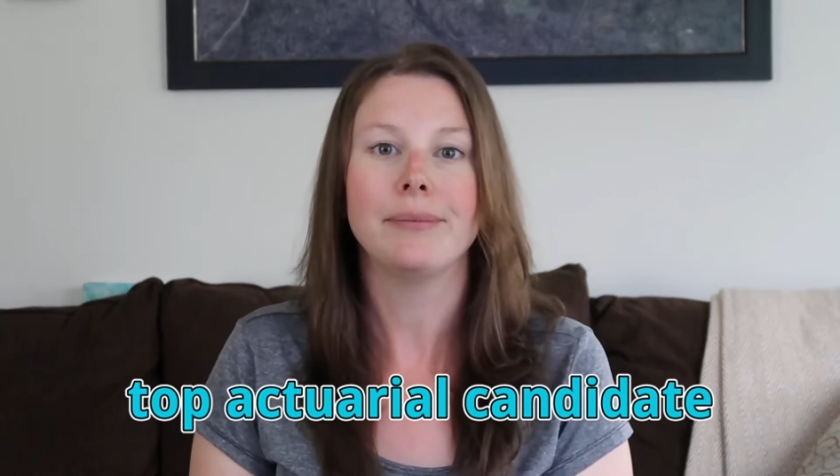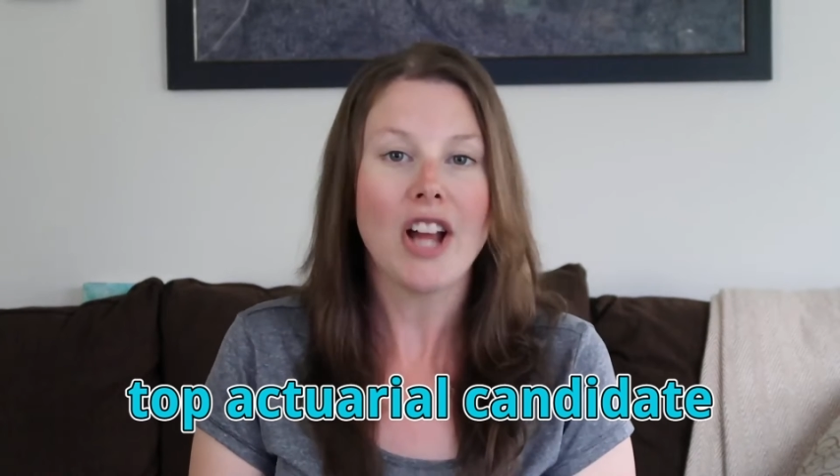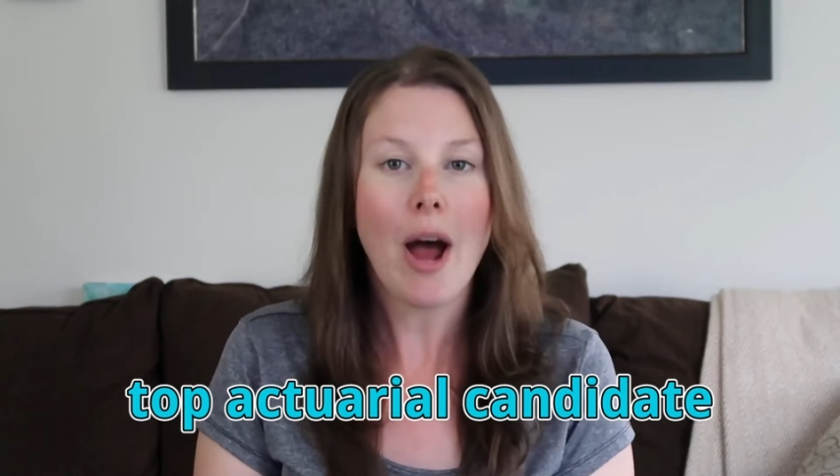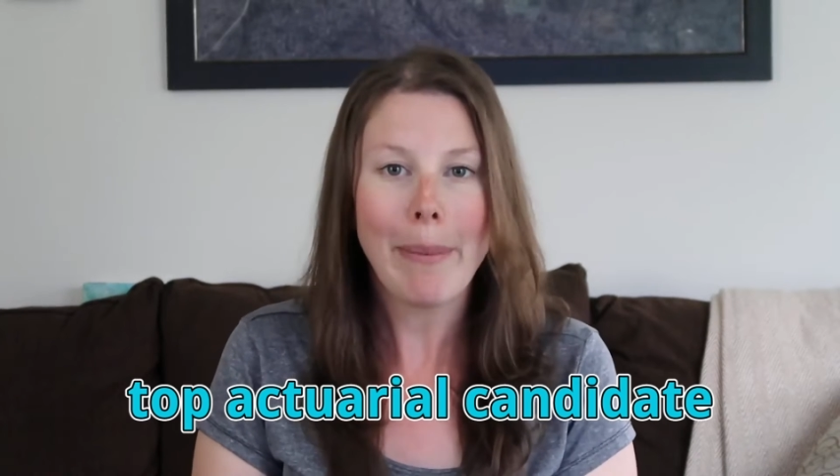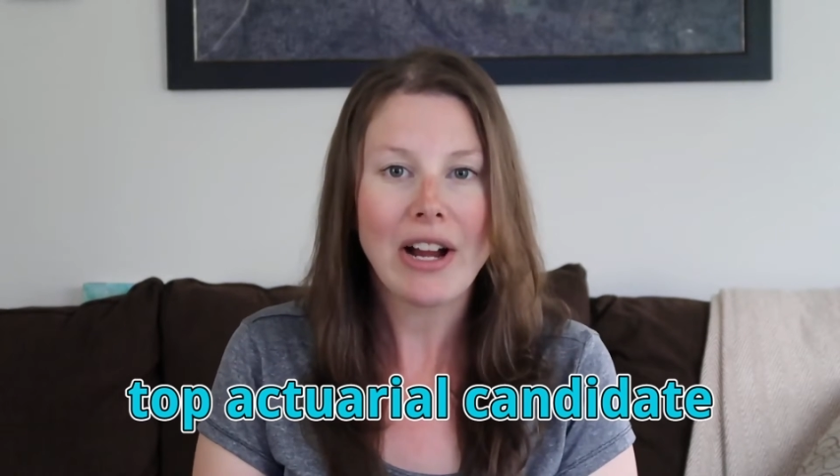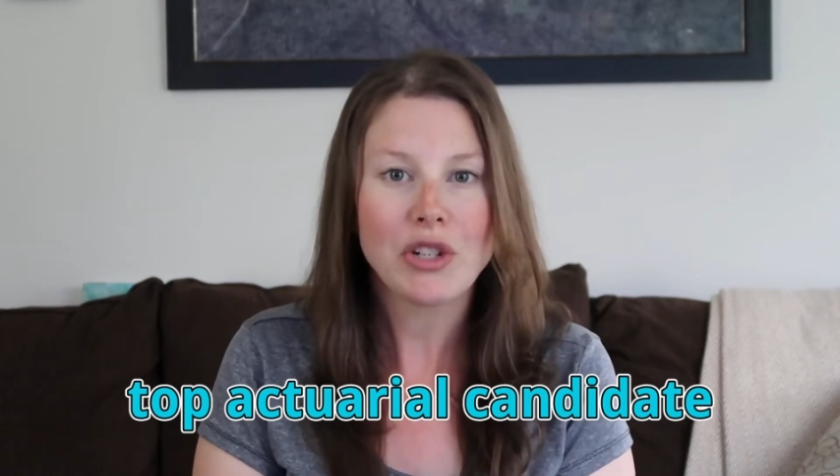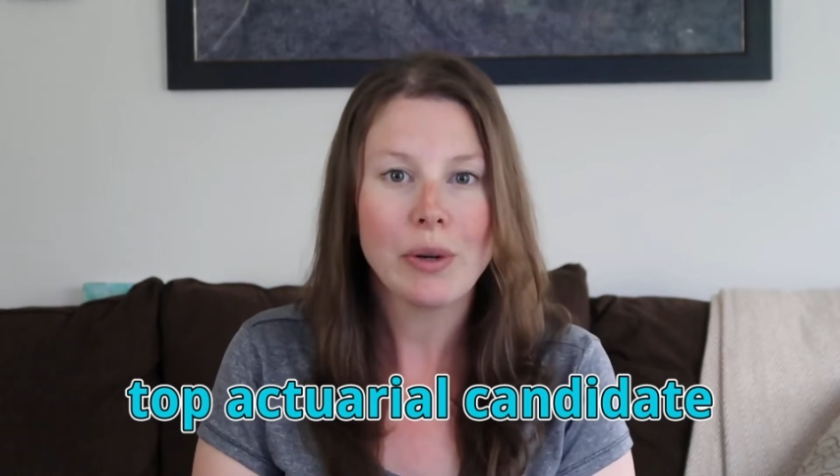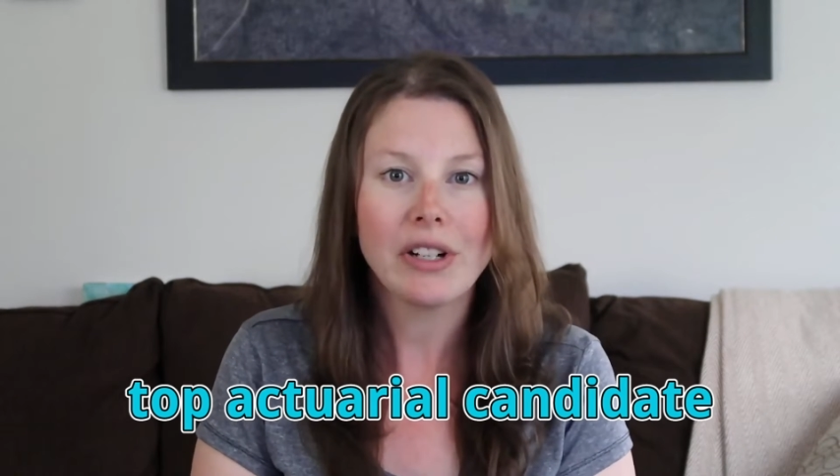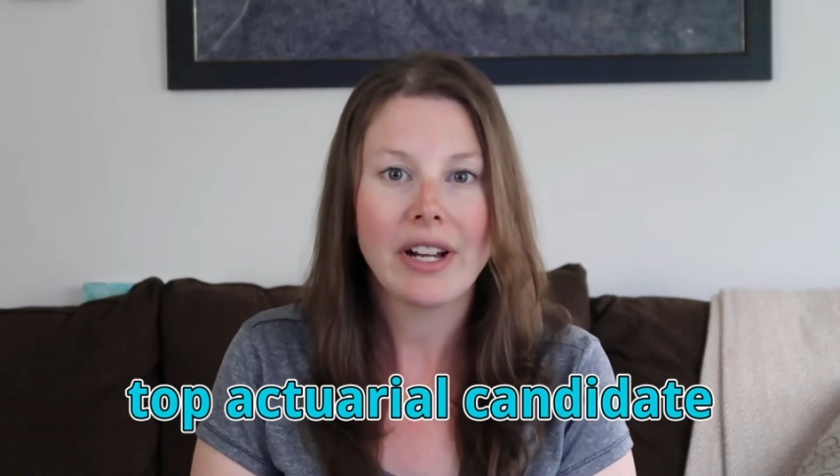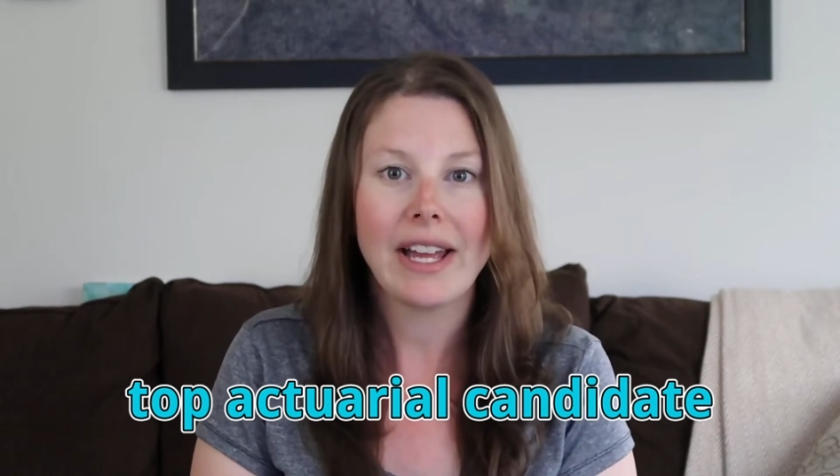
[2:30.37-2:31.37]
A top
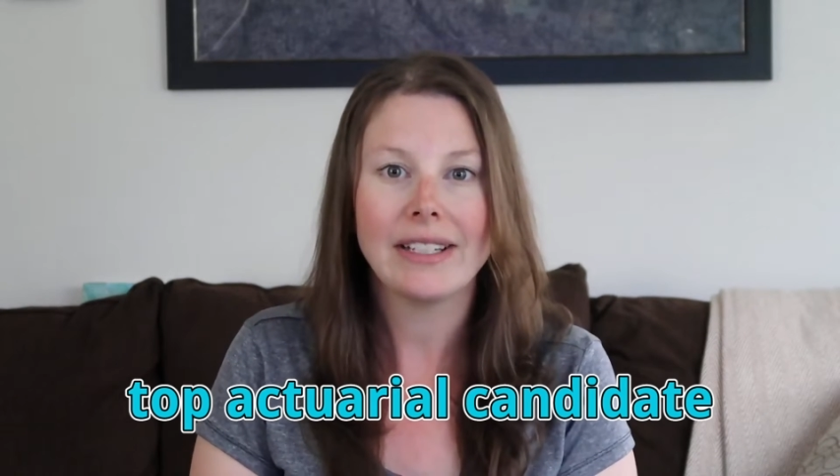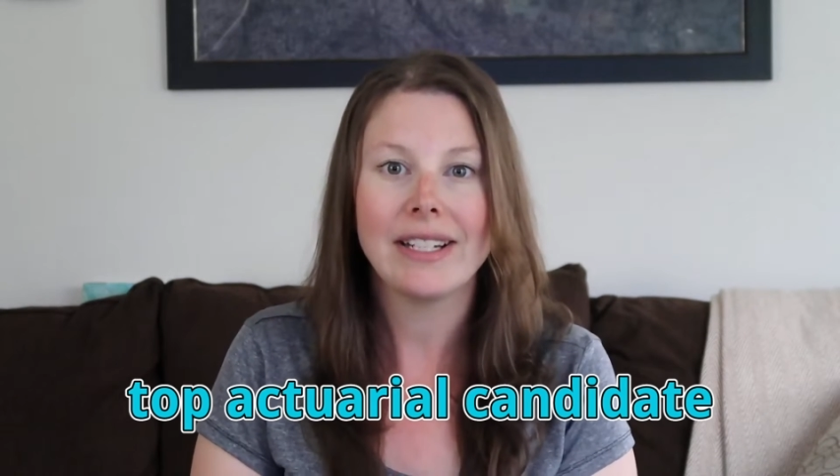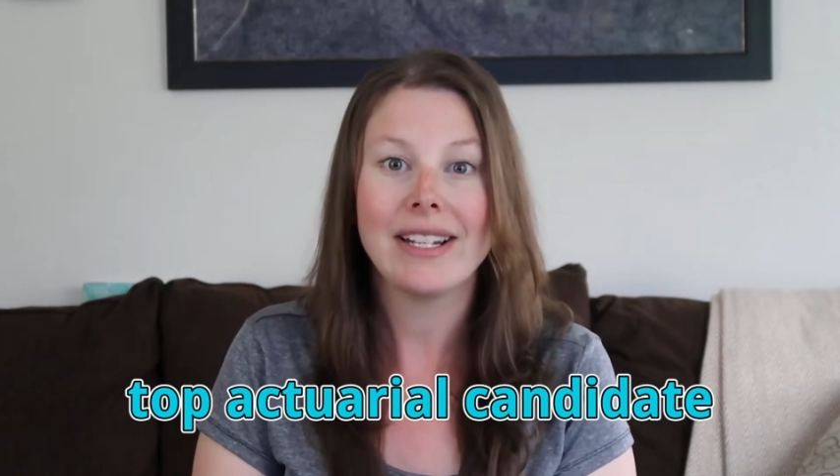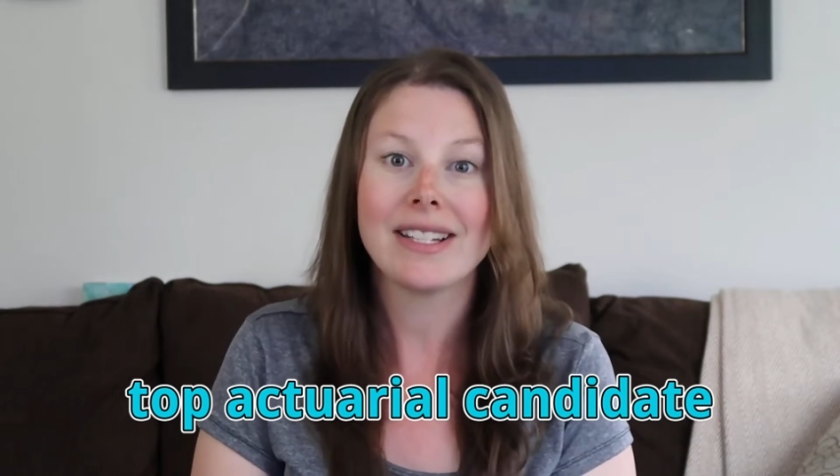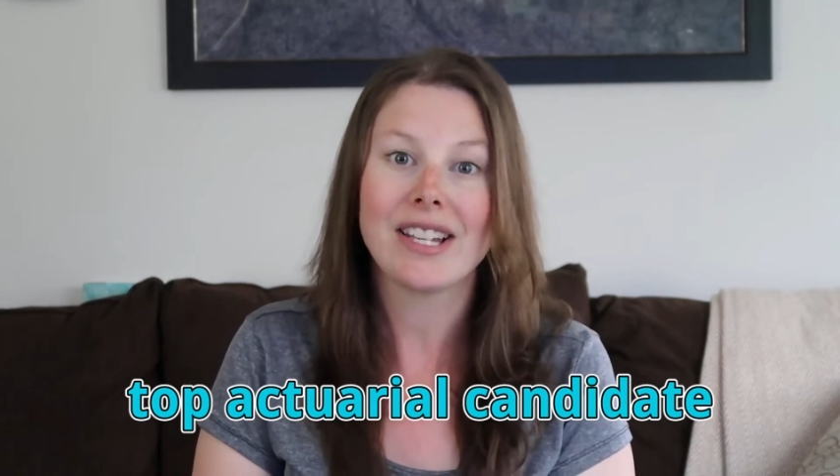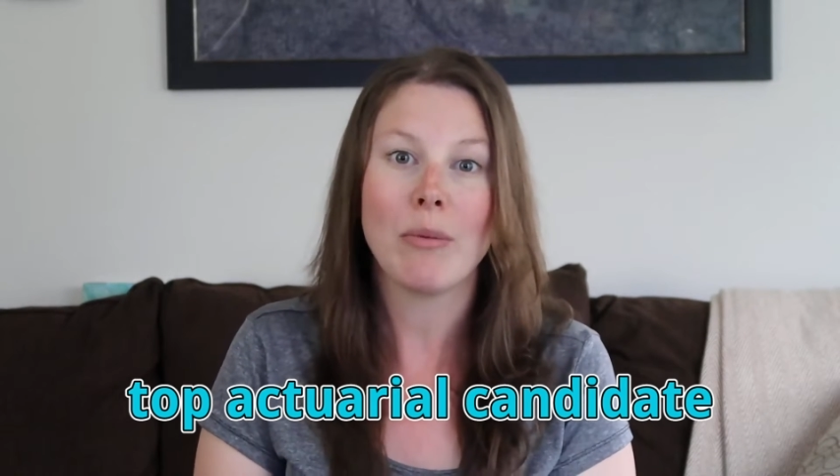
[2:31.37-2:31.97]
actuarial candidate is